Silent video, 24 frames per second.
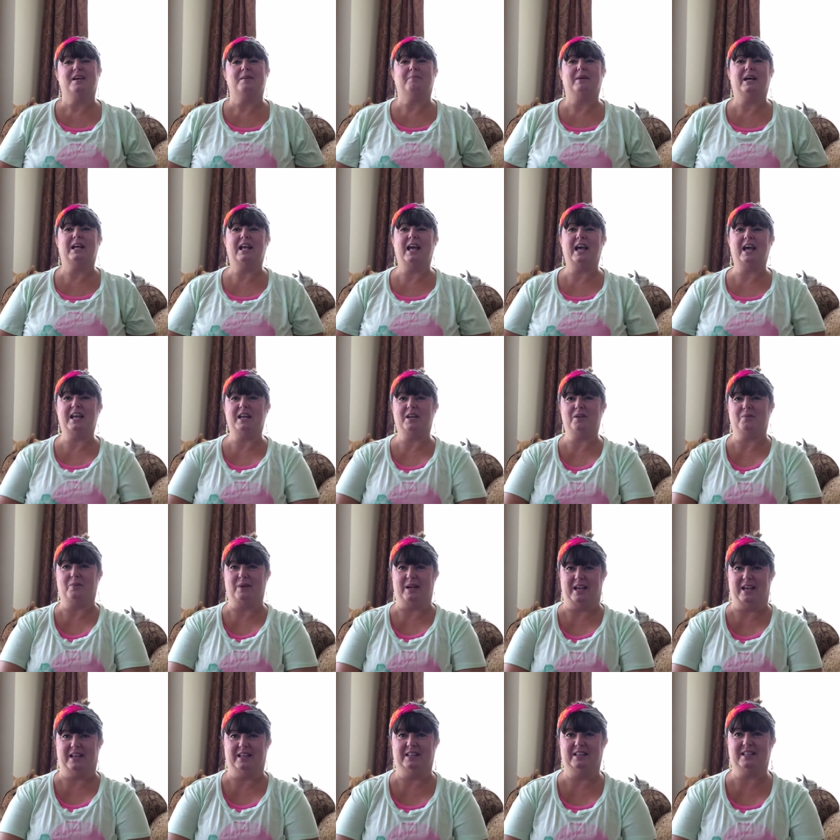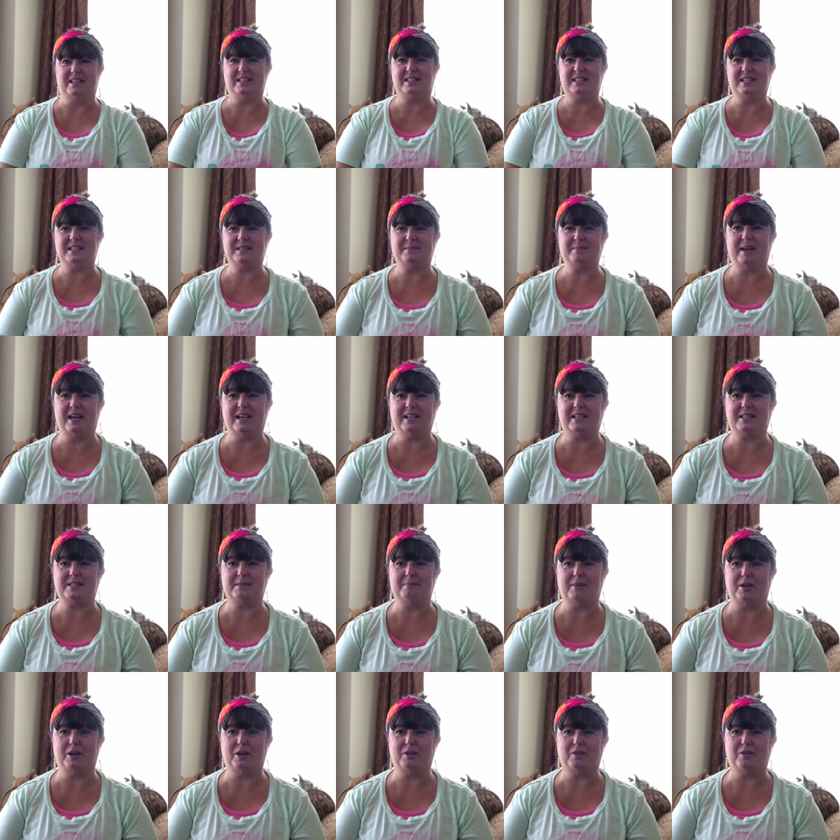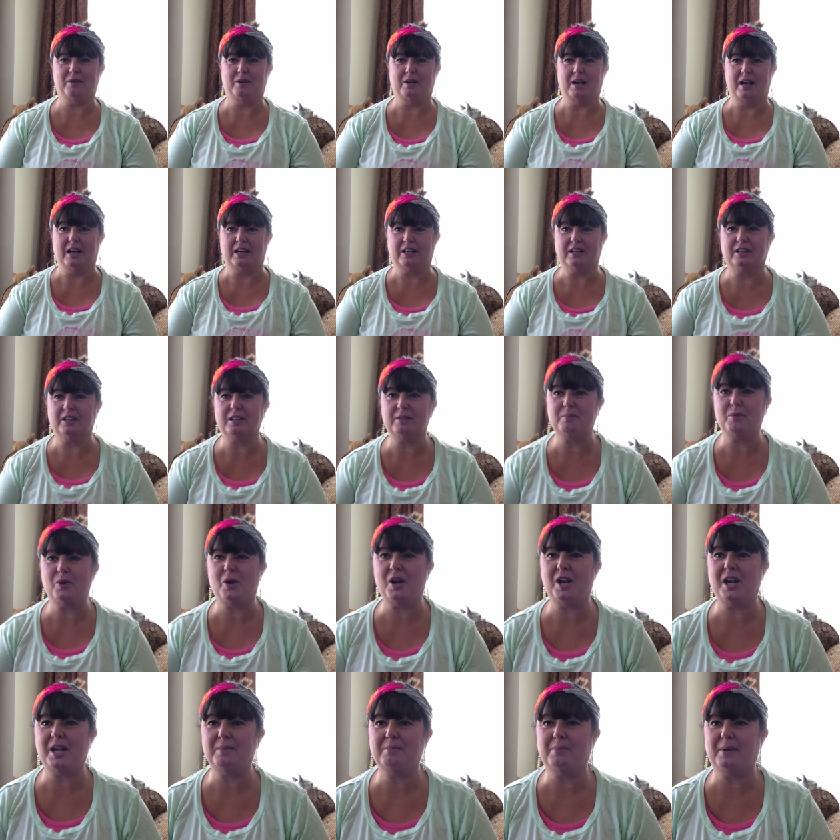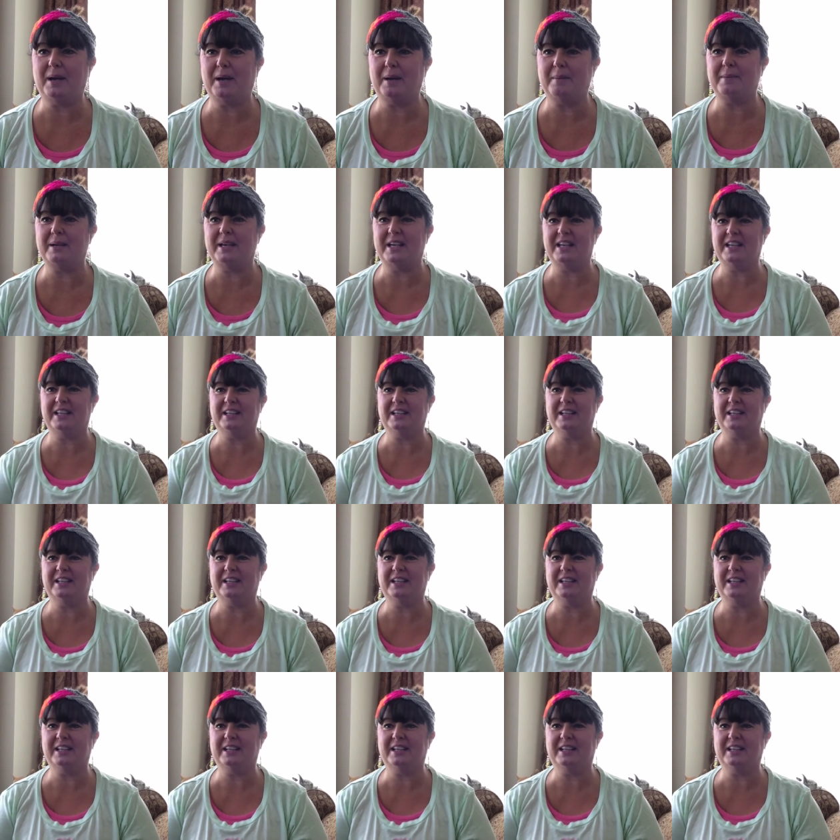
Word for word: But anyway, this is Maximo. Uh, good morning, Bobby.